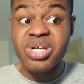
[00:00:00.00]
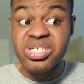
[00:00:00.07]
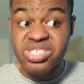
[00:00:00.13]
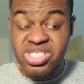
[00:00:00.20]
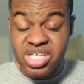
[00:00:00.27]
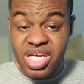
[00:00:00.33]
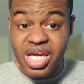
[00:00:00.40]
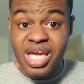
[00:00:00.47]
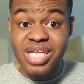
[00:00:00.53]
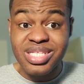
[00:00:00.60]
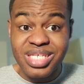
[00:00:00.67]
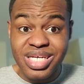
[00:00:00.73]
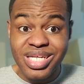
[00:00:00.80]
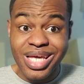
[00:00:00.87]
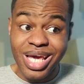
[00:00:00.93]

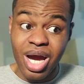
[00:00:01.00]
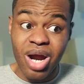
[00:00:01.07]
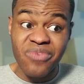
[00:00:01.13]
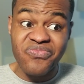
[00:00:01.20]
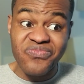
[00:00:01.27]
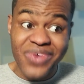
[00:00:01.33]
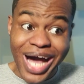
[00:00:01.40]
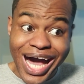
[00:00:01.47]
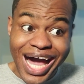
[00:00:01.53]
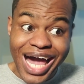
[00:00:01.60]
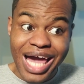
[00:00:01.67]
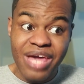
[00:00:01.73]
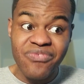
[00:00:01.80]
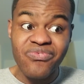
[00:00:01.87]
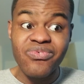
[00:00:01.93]

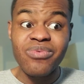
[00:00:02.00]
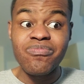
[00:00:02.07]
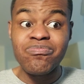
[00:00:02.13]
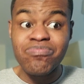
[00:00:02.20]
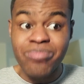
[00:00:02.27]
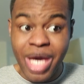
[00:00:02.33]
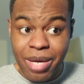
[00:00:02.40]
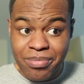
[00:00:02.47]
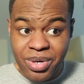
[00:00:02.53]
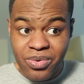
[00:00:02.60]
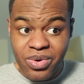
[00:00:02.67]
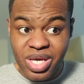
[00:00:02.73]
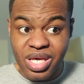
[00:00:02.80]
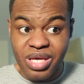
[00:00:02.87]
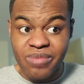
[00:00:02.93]
GDDR5
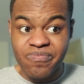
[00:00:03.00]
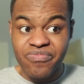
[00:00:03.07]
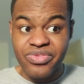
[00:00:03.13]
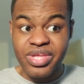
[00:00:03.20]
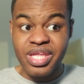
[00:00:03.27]
memory.